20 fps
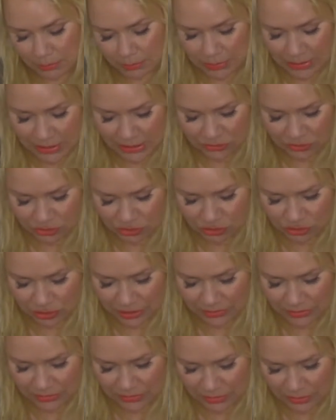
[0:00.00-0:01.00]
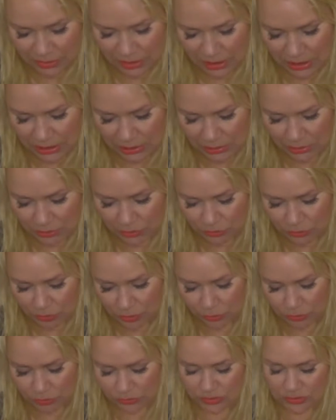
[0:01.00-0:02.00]
blush in the color
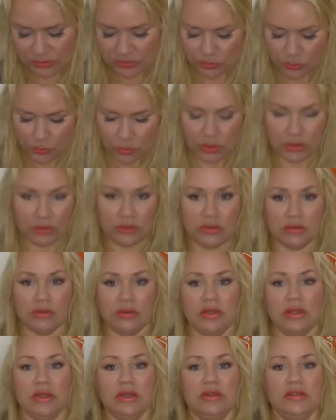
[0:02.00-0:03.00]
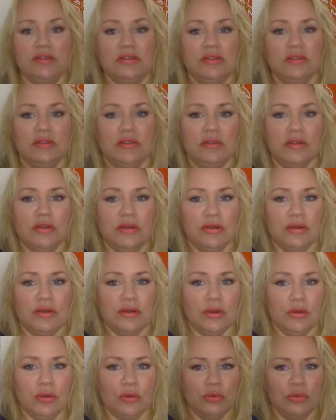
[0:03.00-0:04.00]
Rosy Dawn. It's an
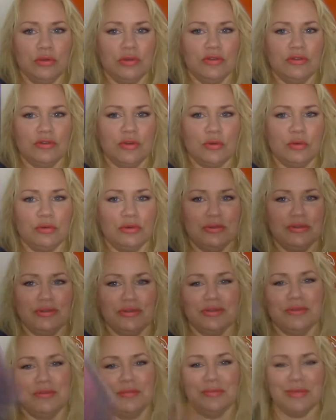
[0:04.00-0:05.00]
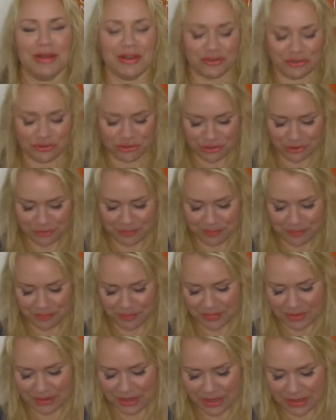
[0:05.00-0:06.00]
old blush,
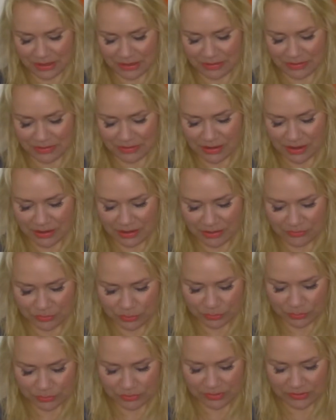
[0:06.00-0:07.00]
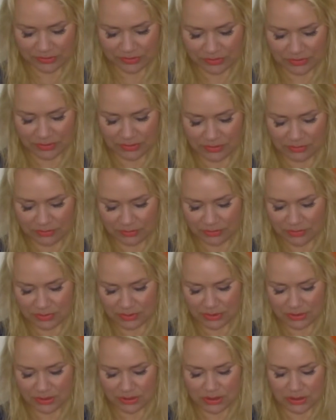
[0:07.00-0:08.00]
and I have used it,
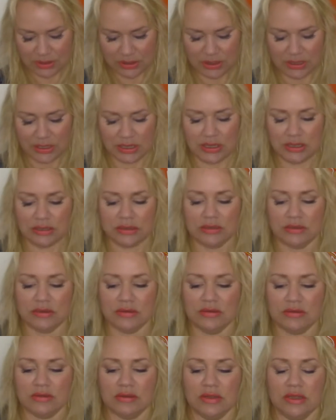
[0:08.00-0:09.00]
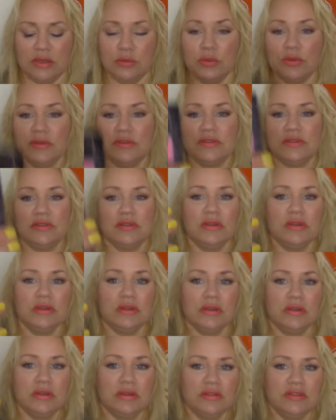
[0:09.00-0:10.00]
and it was a
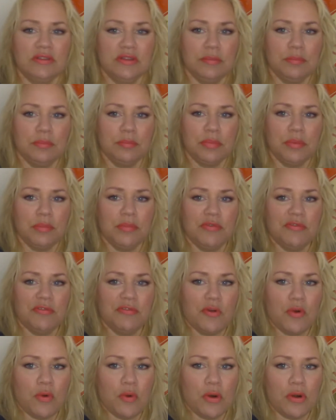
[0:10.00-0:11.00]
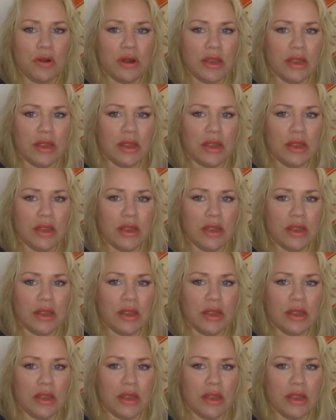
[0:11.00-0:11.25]
dip before,